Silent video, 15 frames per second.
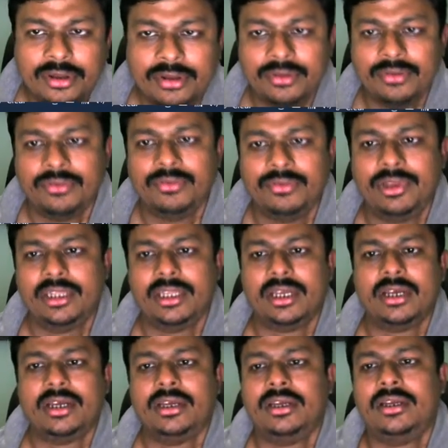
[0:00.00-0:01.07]
with
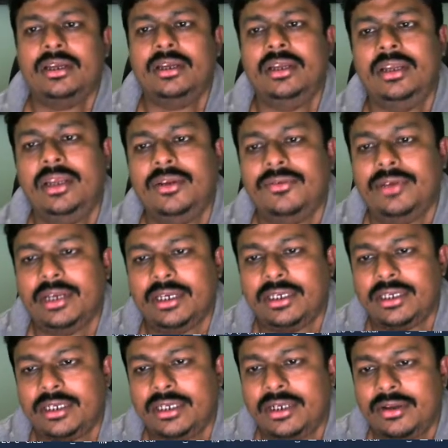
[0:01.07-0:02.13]
the unit
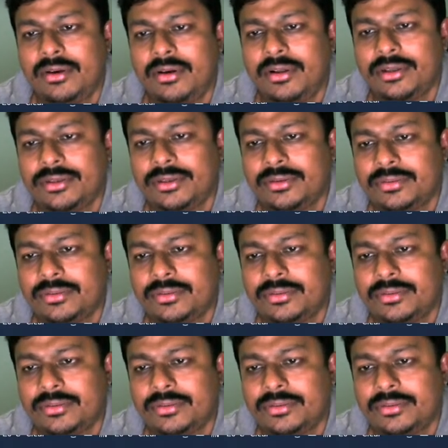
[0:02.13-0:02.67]
also.